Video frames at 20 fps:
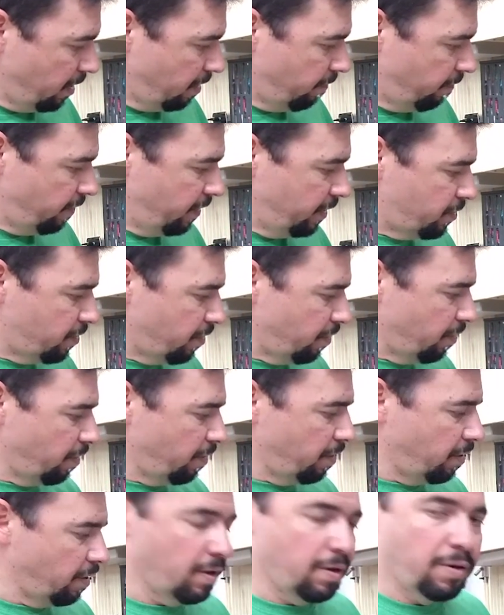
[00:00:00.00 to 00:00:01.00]

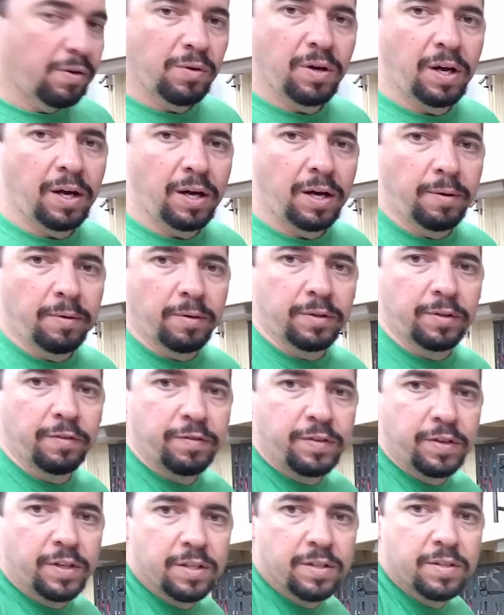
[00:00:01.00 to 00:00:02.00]
feature, I don't know
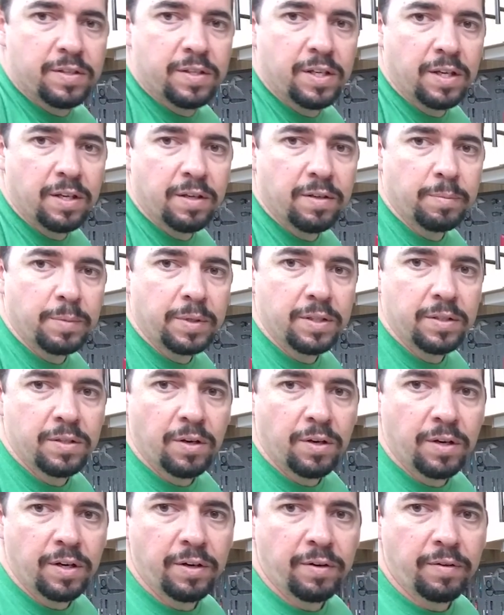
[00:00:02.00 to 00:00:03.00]
if you can see it, let me
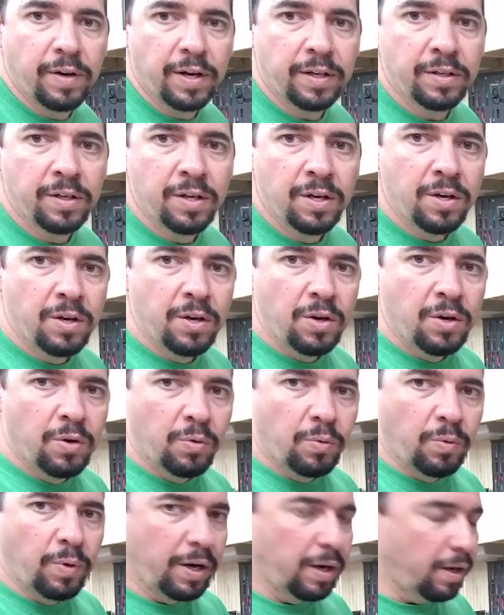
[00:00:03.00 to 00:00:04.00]
turn it around,
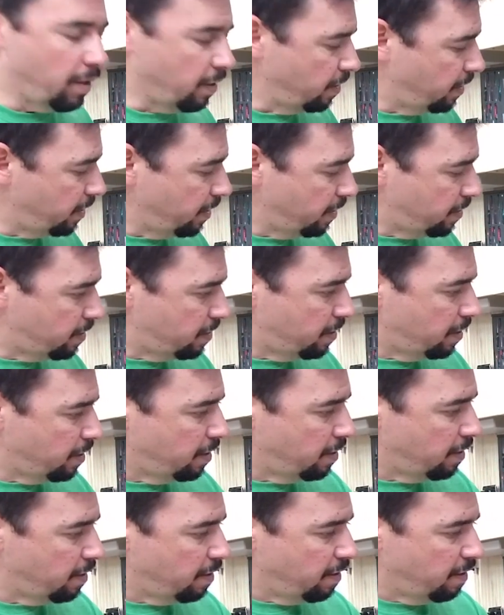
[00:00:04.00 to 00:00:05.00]
where this
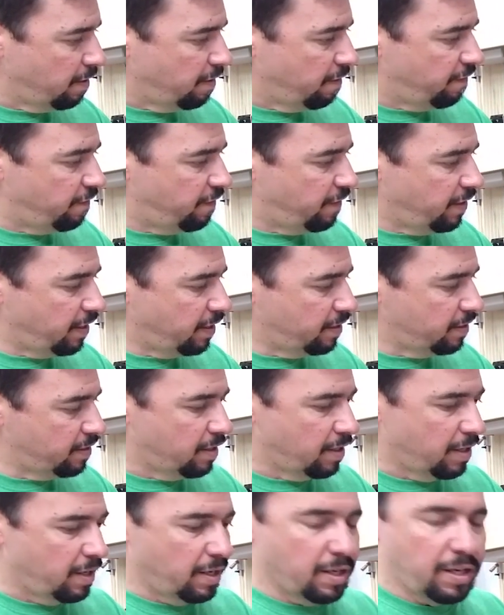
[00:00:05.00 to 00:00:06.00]

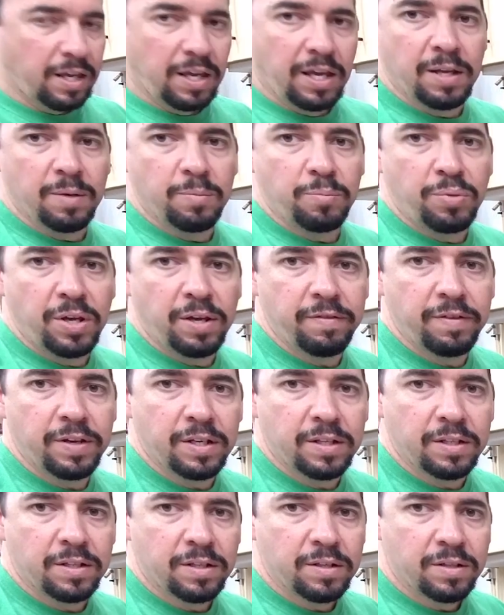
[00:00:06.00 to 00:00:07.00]
fence can
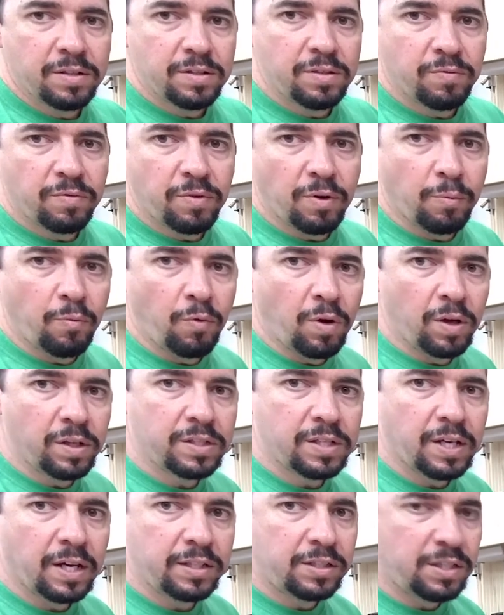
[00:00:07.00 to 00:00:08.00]
pivot from one
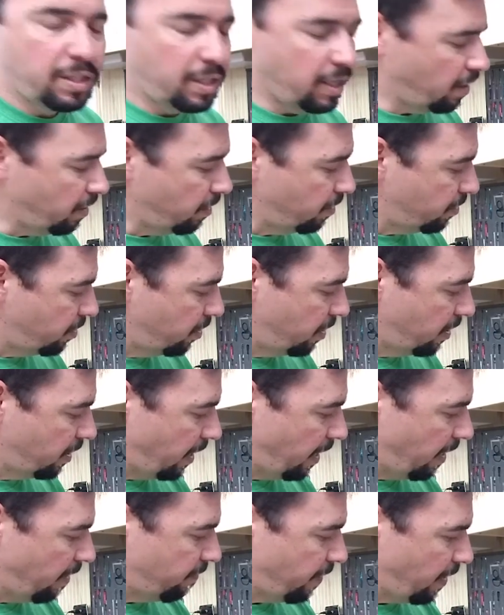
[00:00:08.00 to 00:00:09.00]
side to the other. So you can
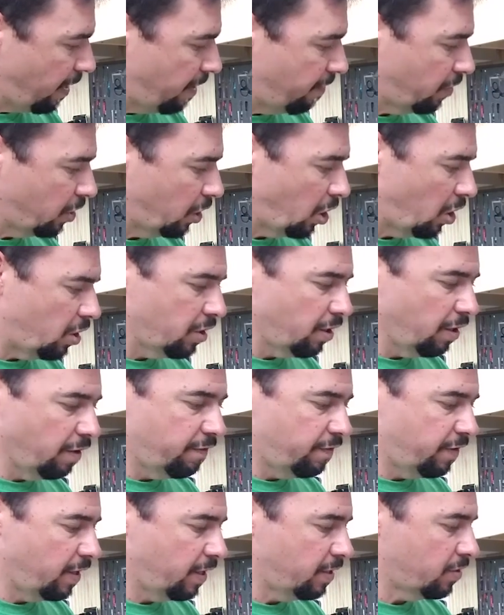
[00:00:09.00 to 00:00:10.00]
have kind of a longer
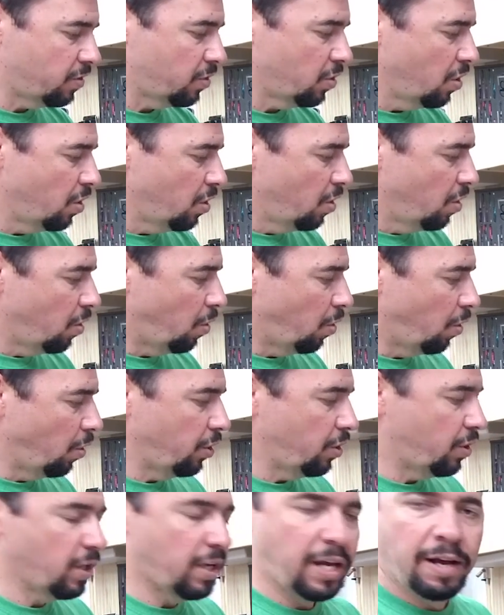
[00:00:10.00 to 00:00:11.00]
fence, or
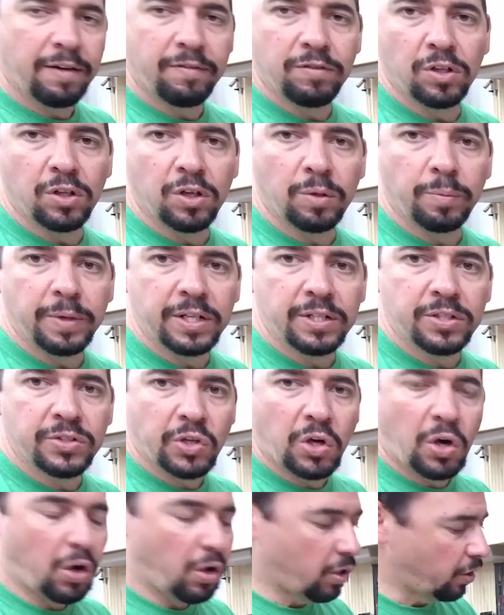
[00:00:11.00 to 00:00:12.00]
you can have a little bit
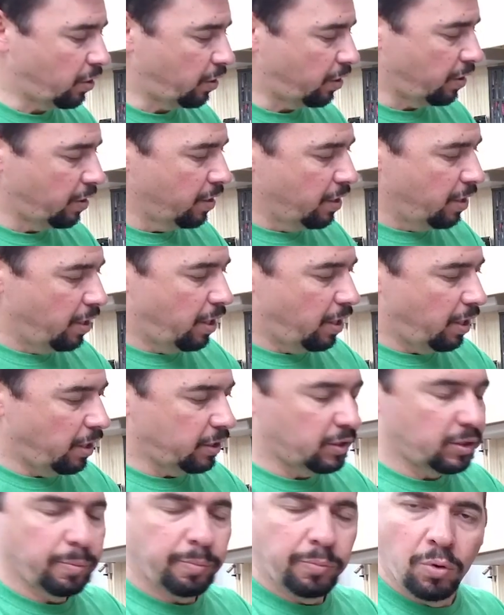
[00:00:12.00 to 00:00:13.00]
taller
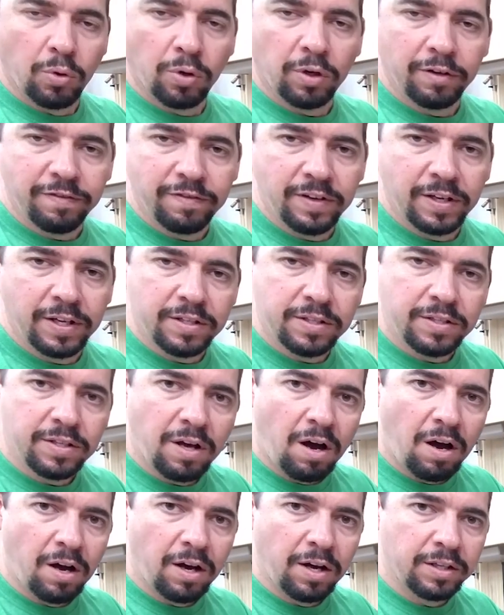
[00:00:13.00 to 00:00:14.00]
support fence
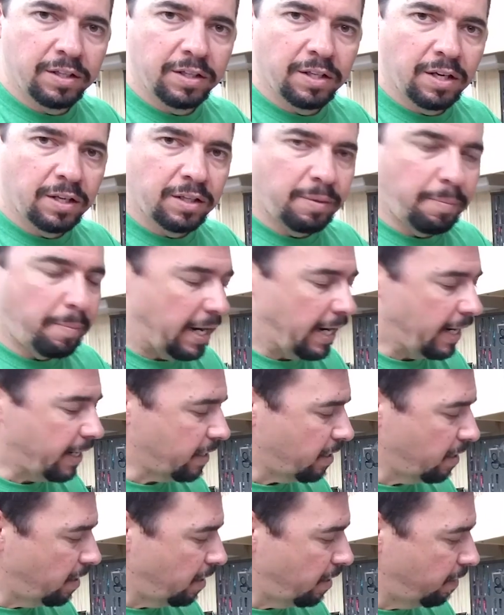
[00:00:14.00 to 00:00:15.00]
on the back
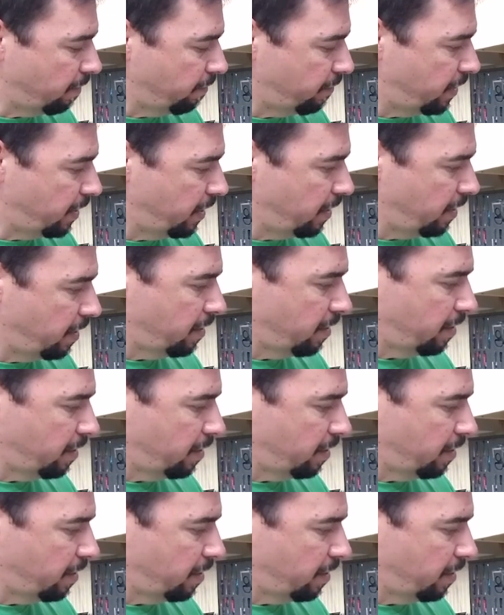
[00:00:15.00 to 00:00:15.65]
of the